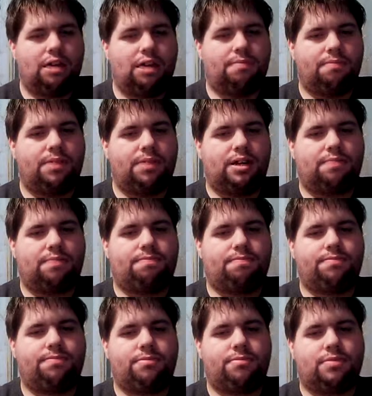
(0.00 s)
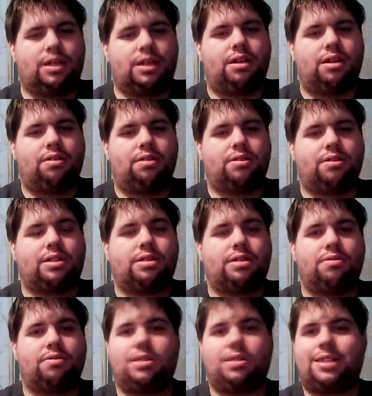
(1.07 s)
But
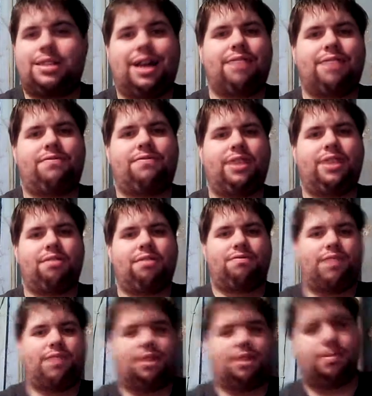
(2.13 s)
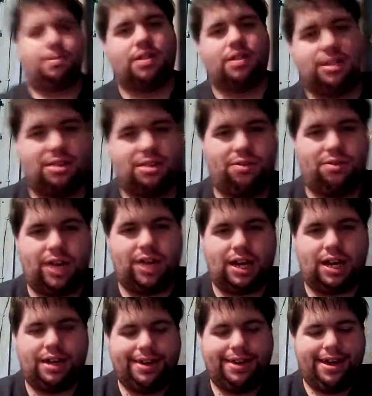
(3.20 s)
so it's not a fatal flaw, but it is annoying.
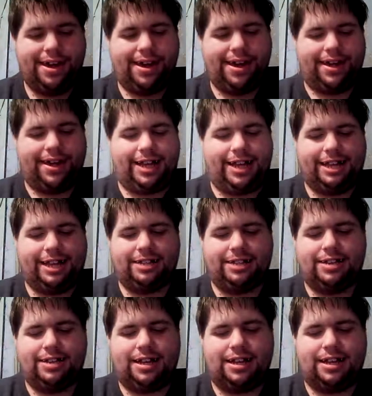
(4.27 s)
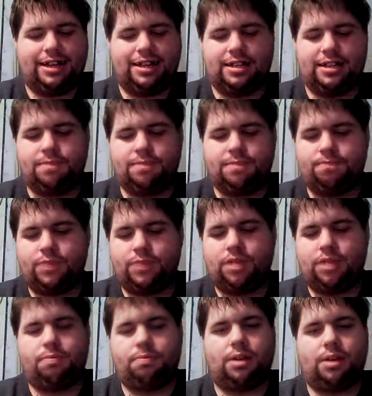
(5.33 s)
You got
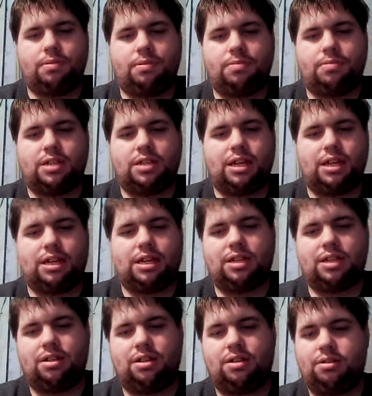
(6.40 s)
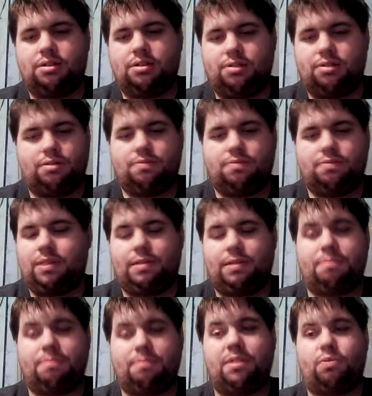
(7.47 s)
other problems like, oh lord,
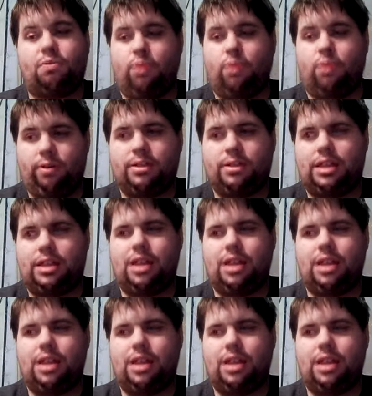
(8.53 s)
my worst